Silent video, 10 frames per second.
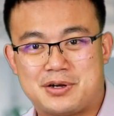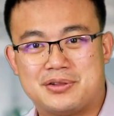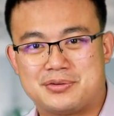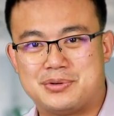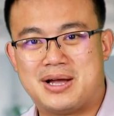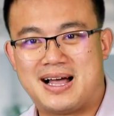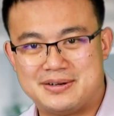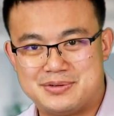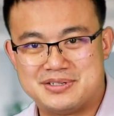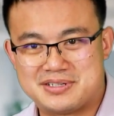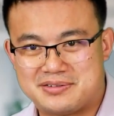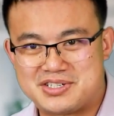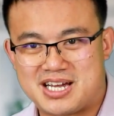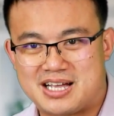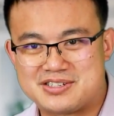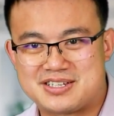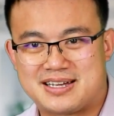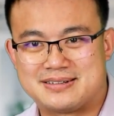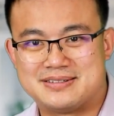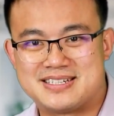through hundreds of charge
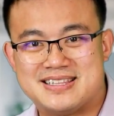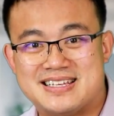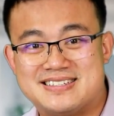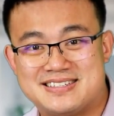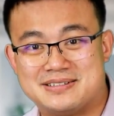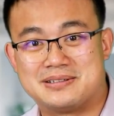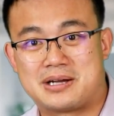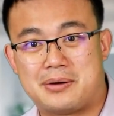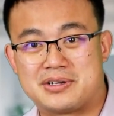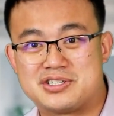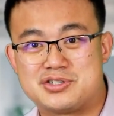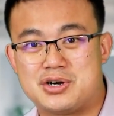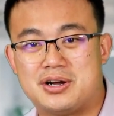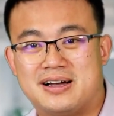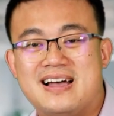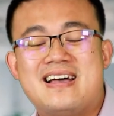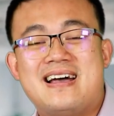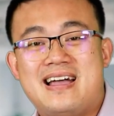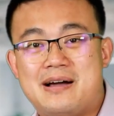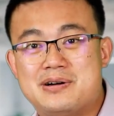cycles and they're still going strong.
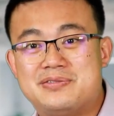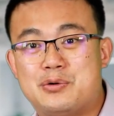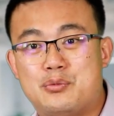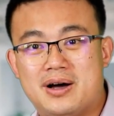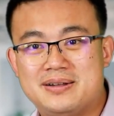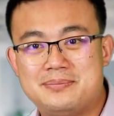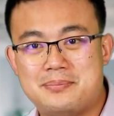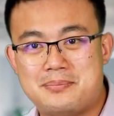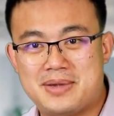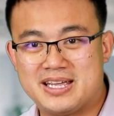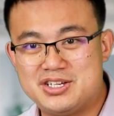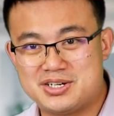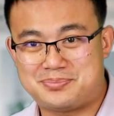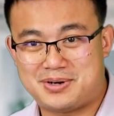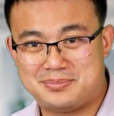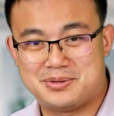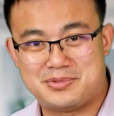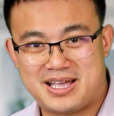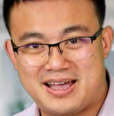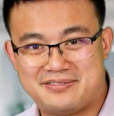However, one major problem
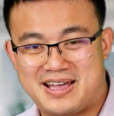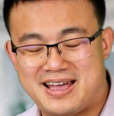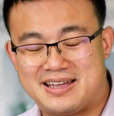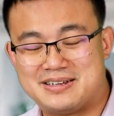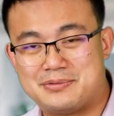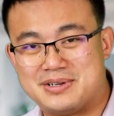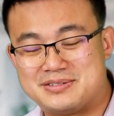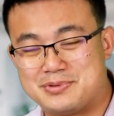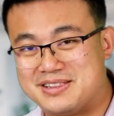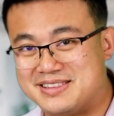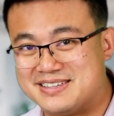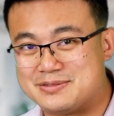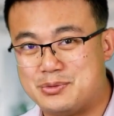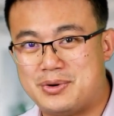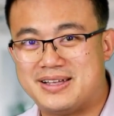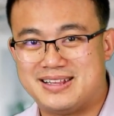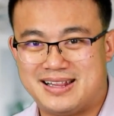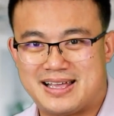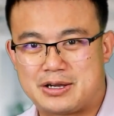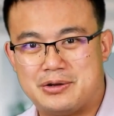we have had was with this one
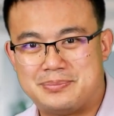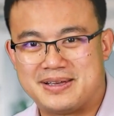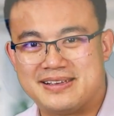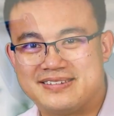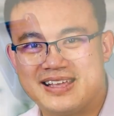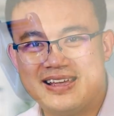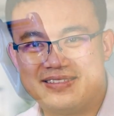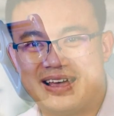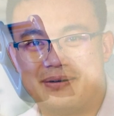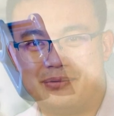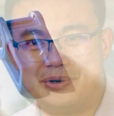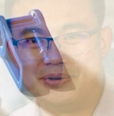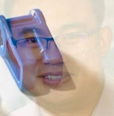Lego piece that ruins